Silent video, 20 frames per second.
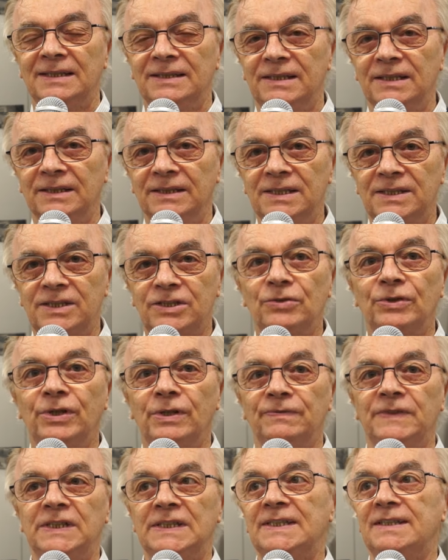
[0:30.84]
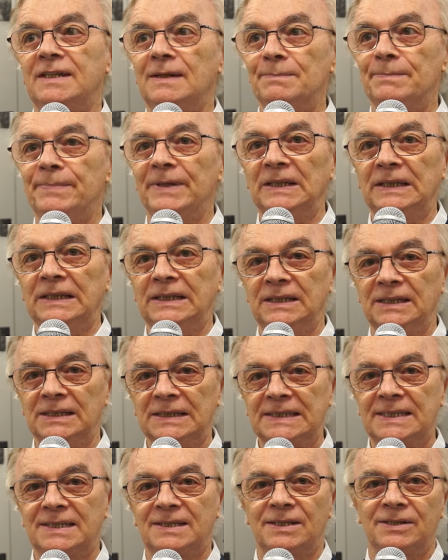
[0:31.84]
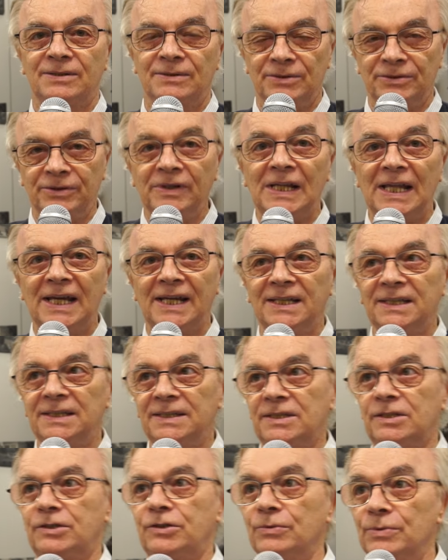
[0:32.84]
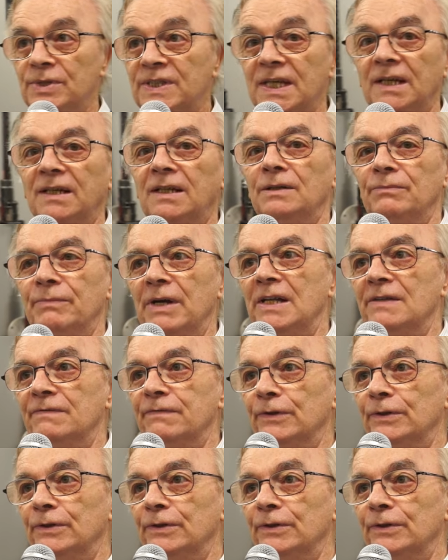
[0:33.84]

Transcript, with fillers: The history of this company is relates to Second World